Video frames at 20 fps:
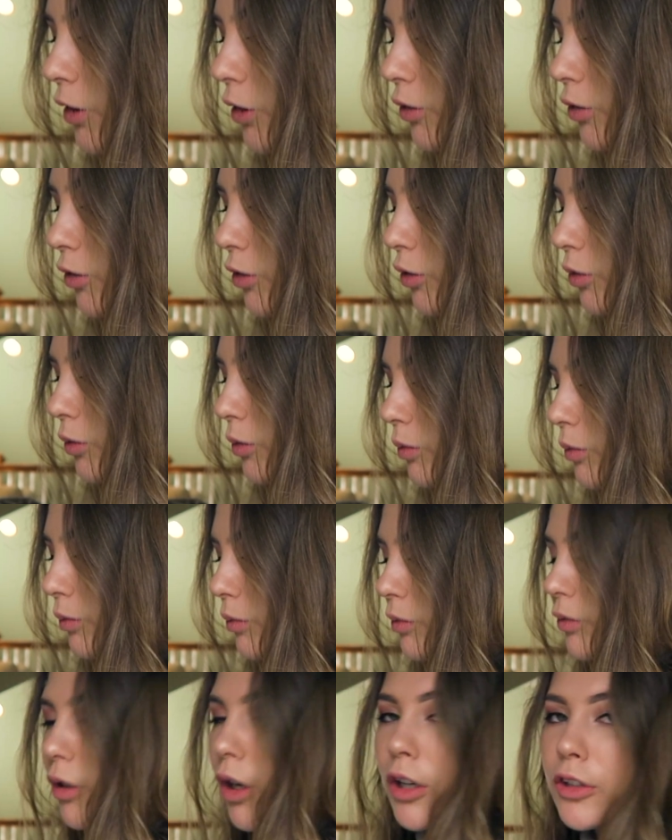you
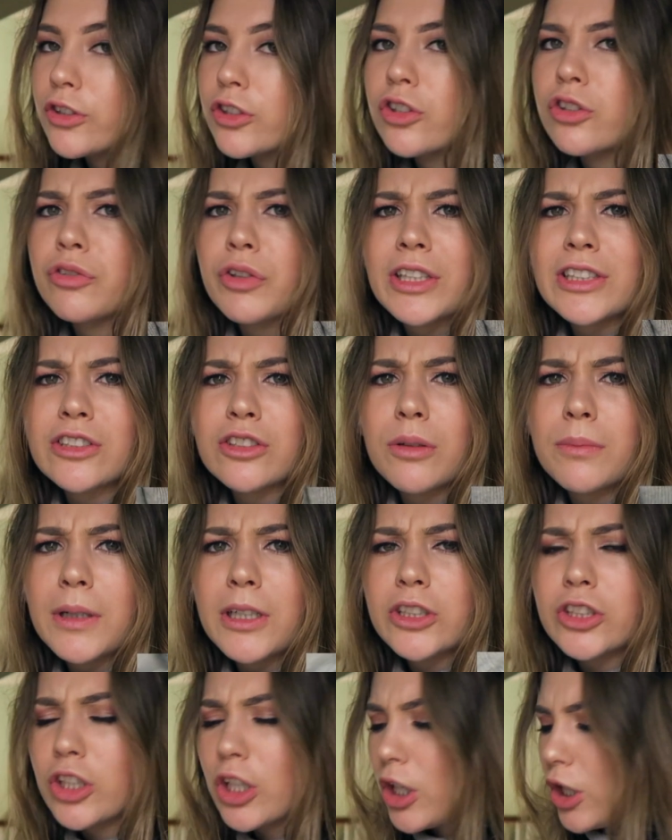to not stress so
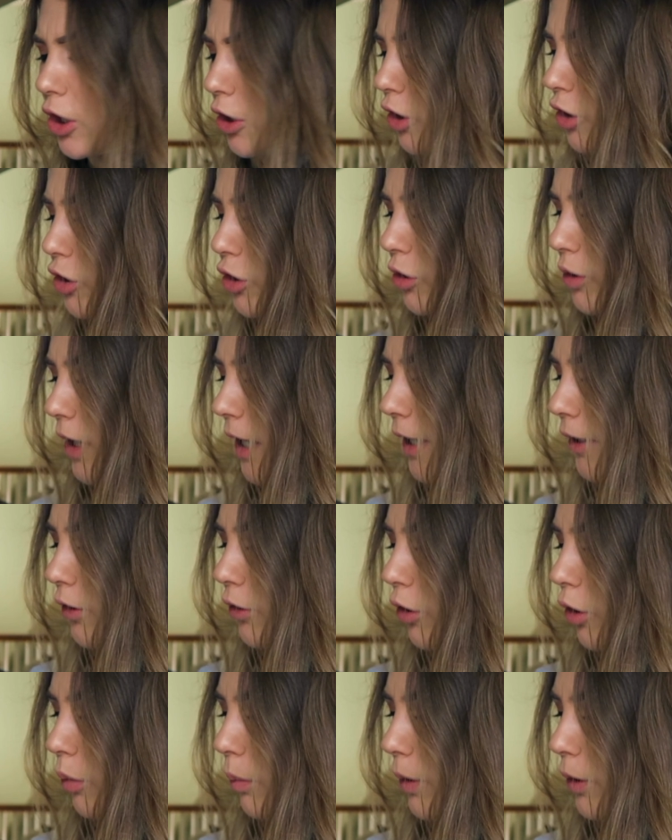much, because you kind
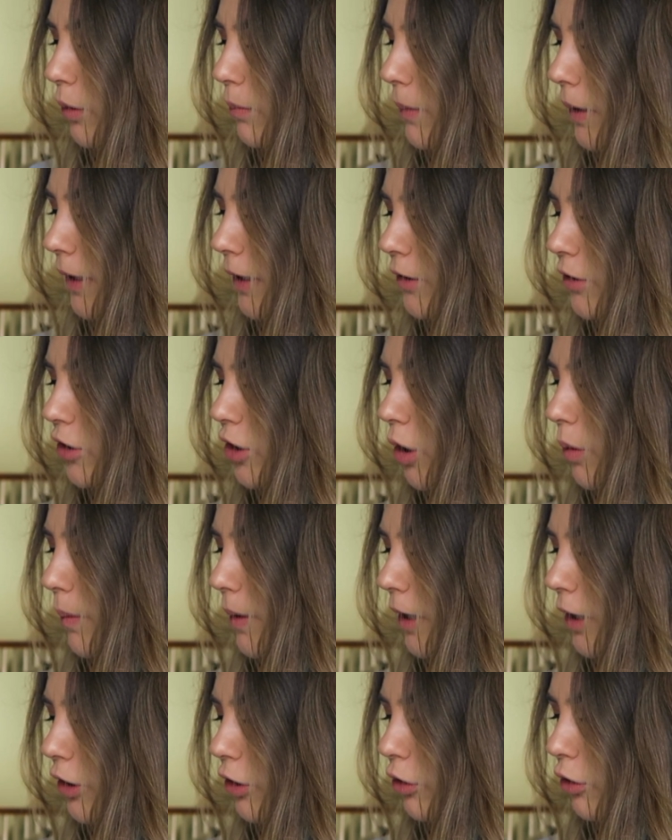of know where your money is
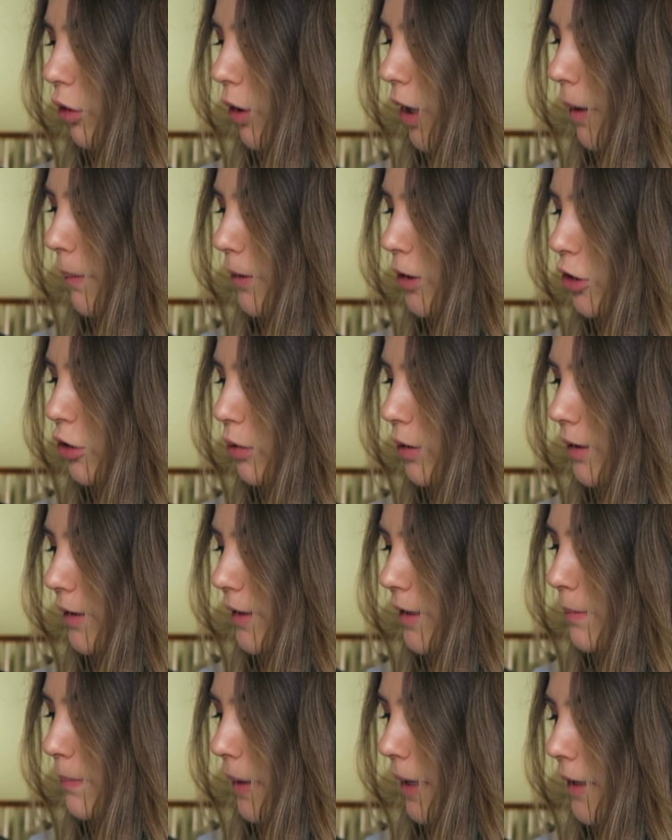going and you know how much you
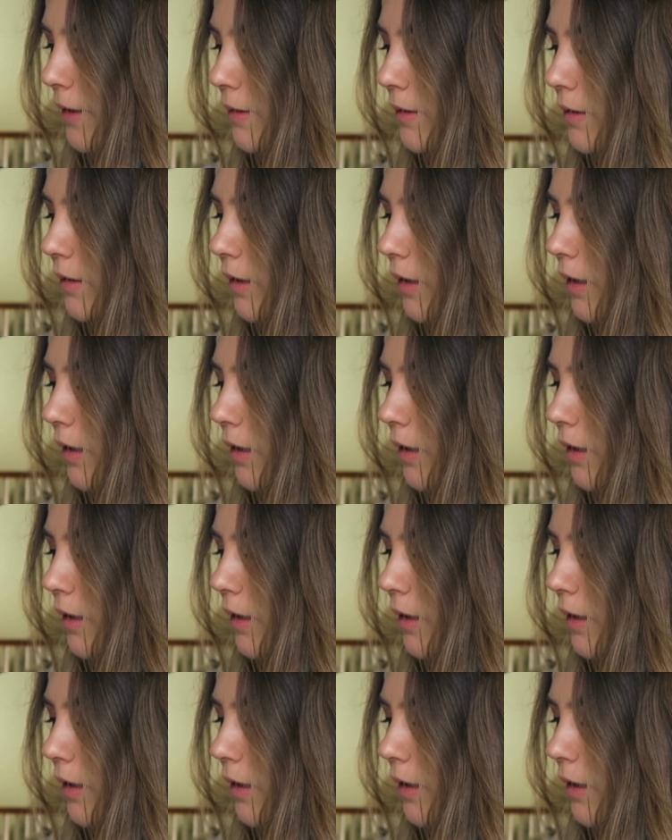can spend.